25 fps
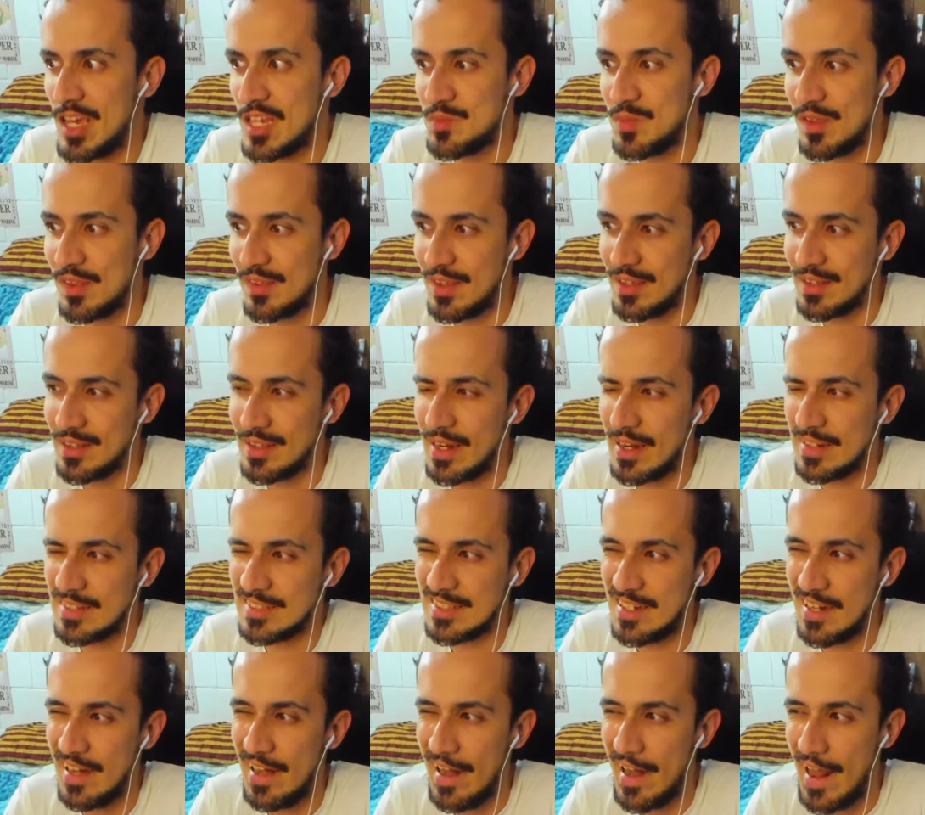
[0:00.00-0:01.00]
me think that
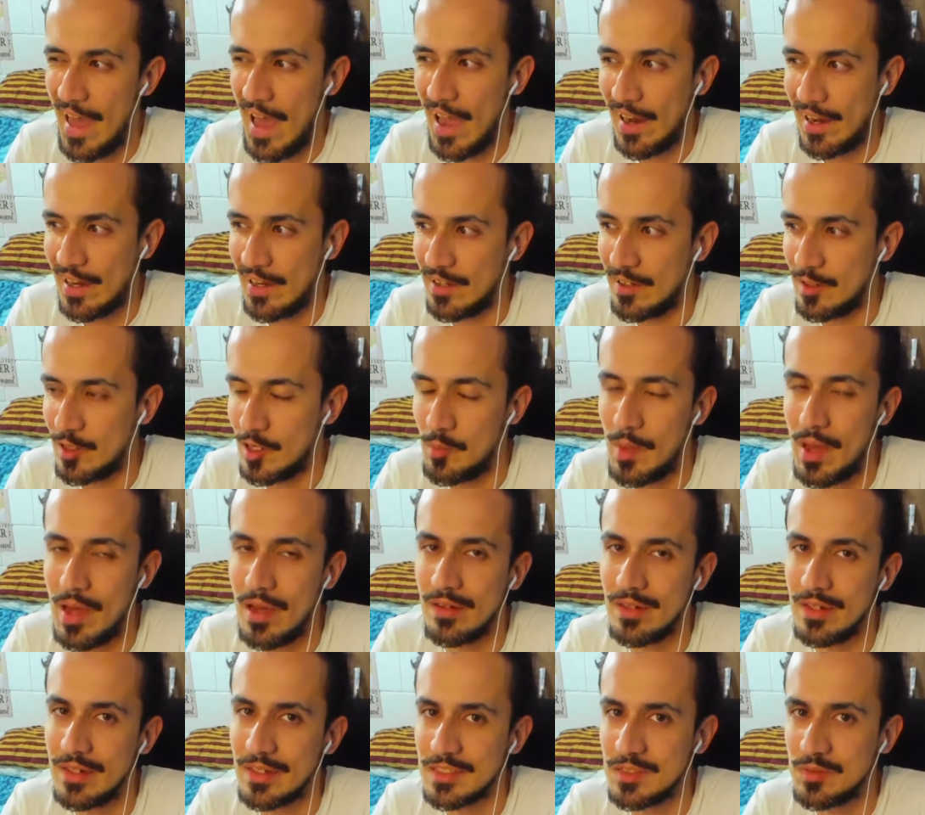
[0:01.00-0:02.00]
it's not going to come
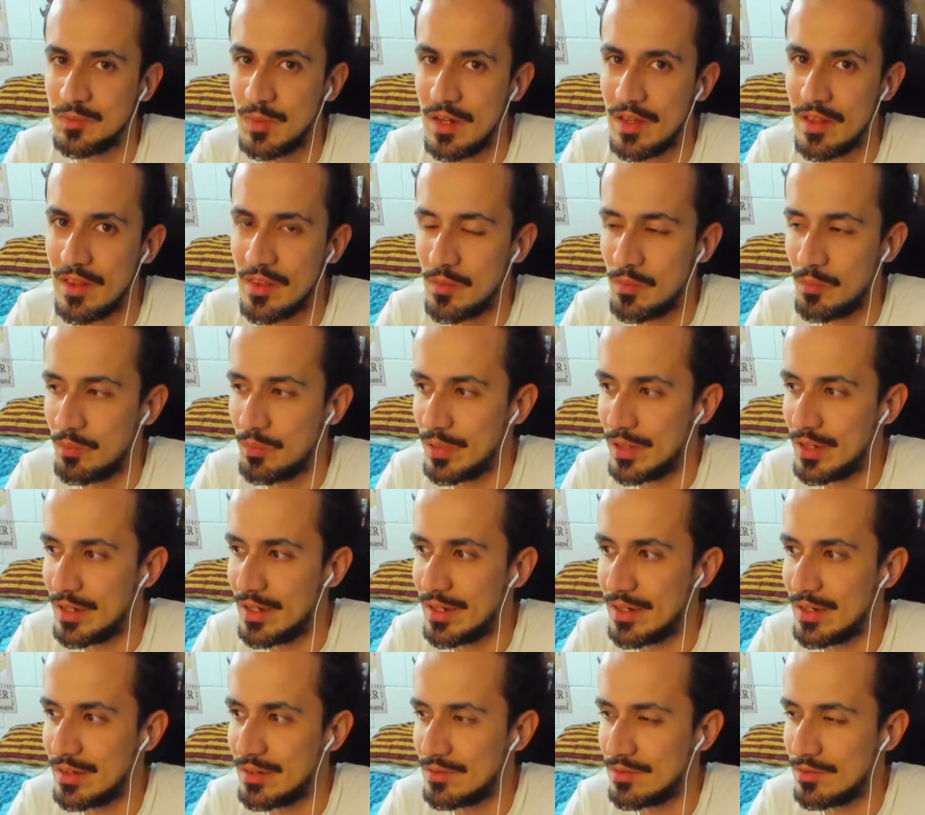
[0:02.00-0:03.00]
out next month,
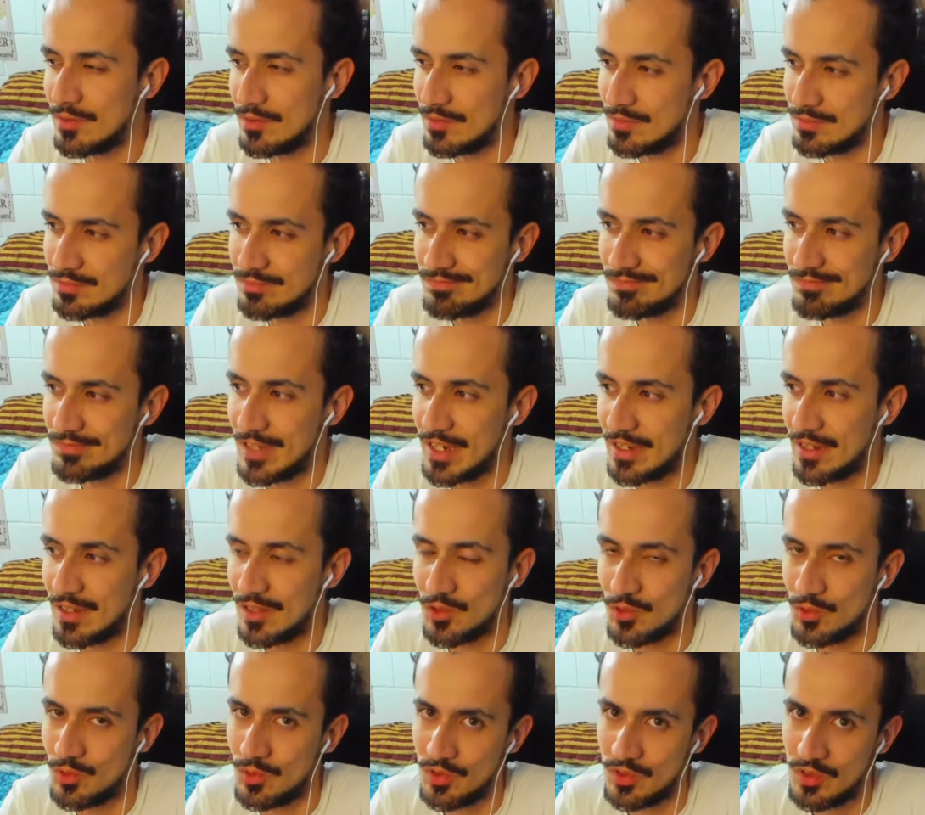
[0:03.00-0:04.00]
but I
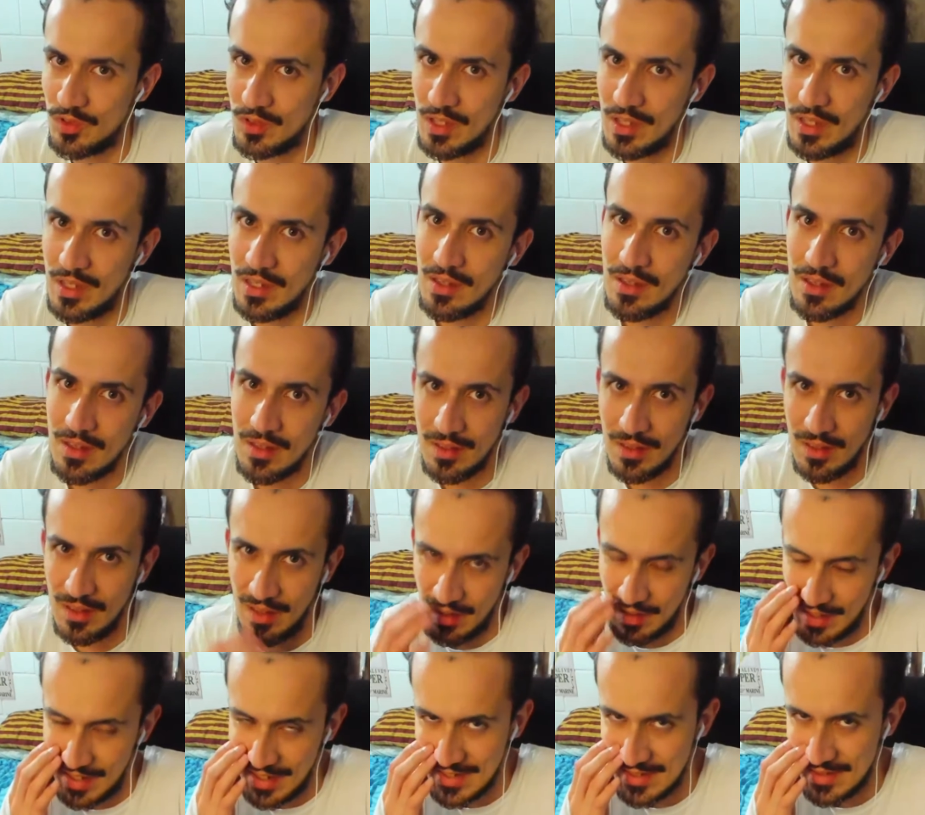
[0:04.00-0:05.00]
guess we'll see.
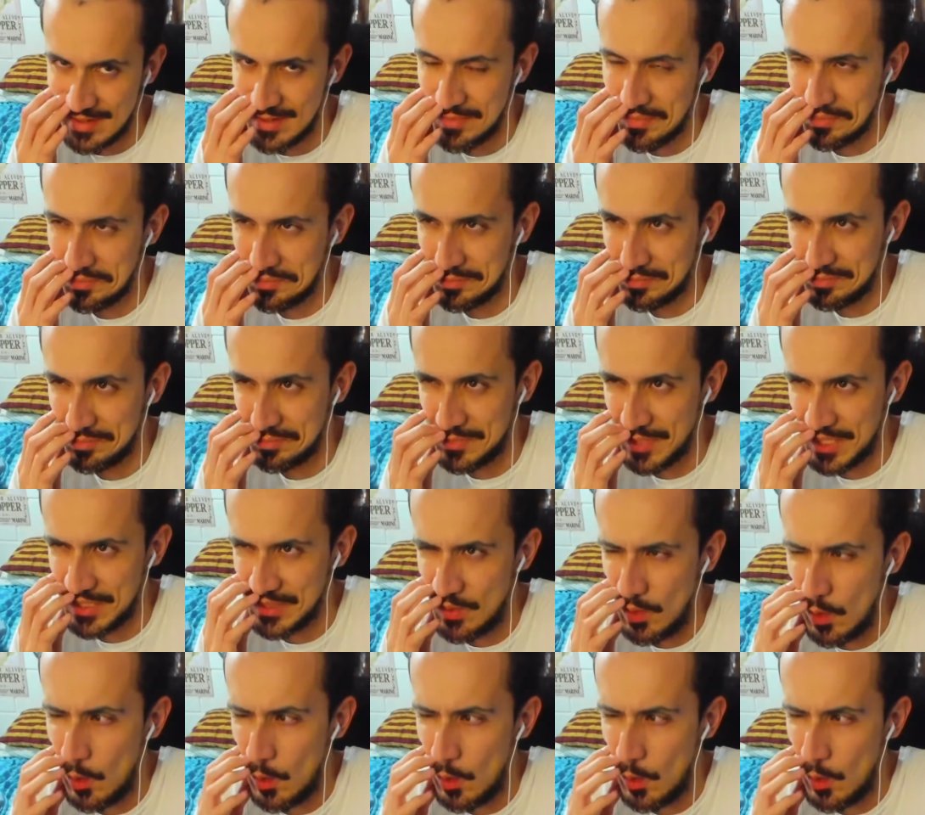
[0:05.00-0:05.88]
I guess it's